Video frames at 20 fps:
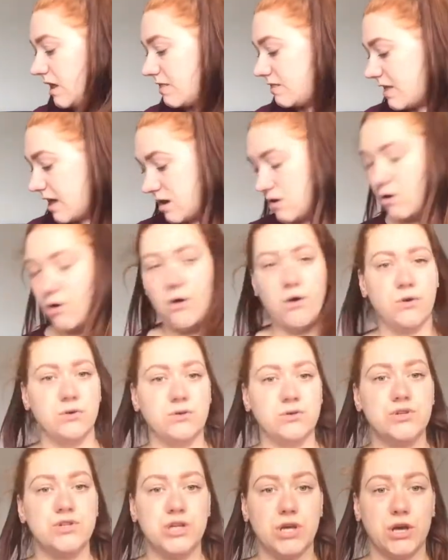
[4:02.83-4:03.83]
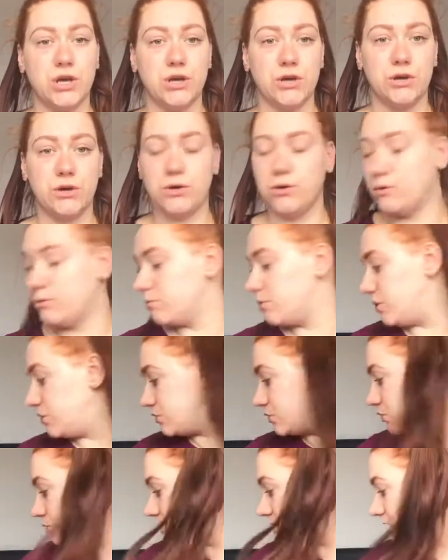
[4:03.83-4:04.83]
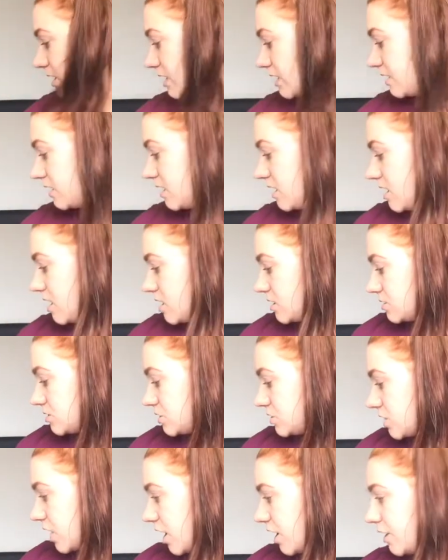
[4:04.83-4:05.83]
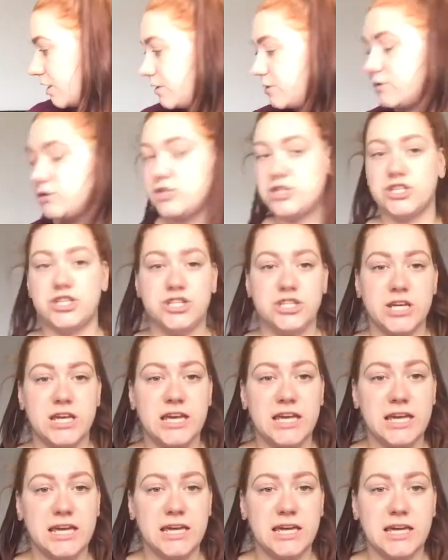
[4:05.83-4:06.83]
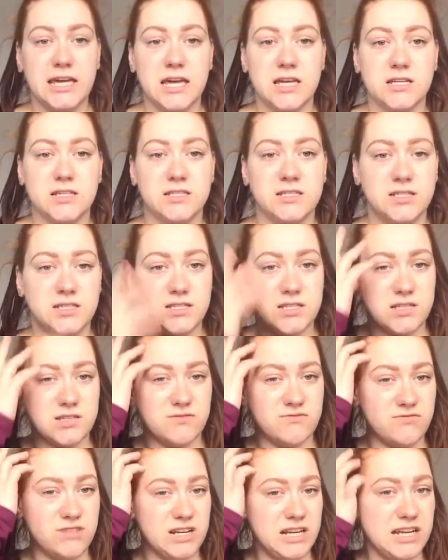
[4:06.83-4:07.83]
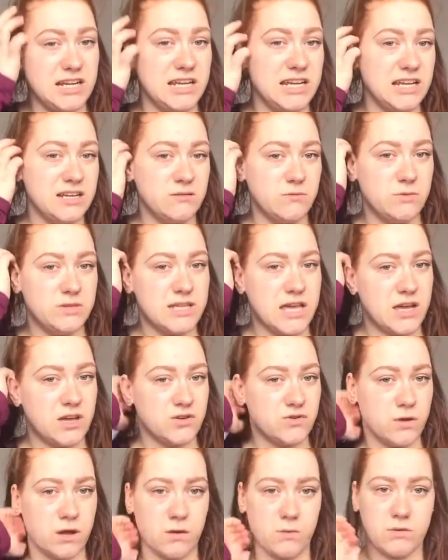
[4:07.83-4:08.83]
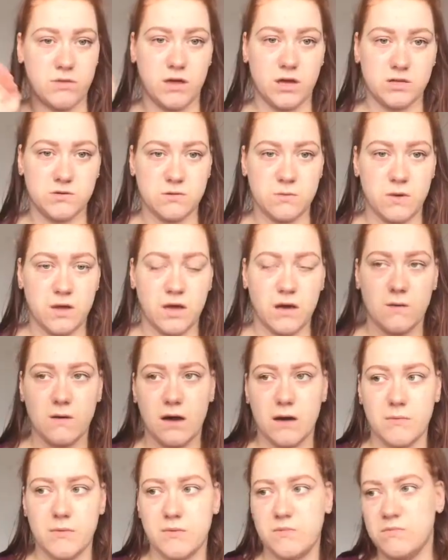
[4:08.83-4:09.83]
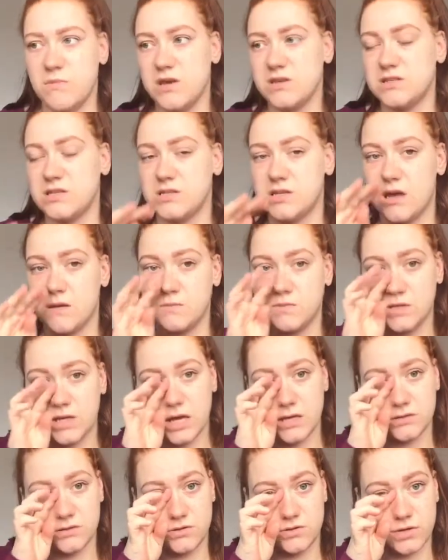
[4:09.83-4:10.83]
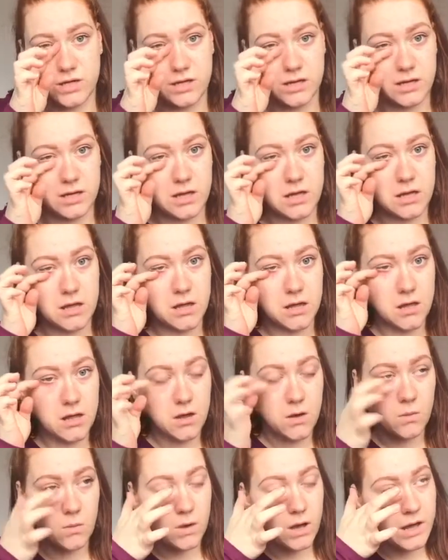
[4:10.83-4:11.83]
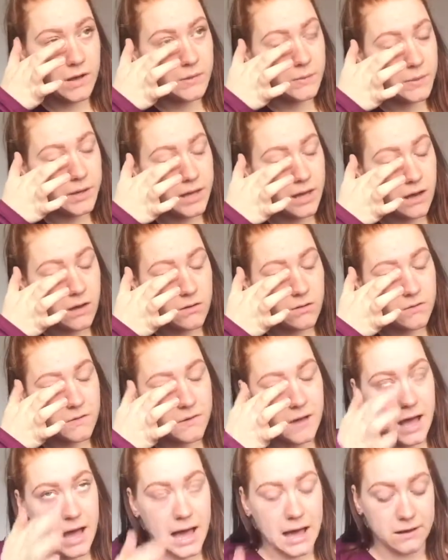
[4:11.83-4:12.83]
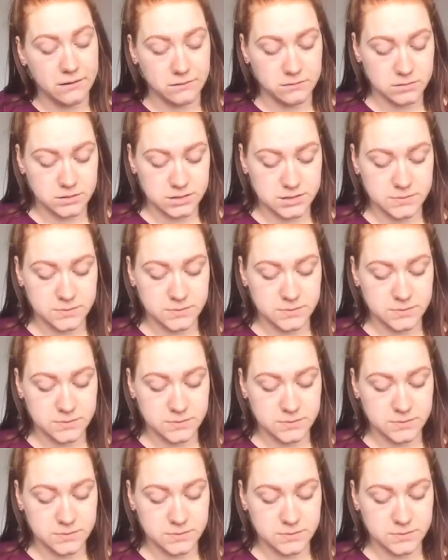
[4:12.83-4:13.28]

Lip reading: Then on to my daughter. So she doesn't really need, we take a drink with us when we go out, but most of the time she has a drink while we are out.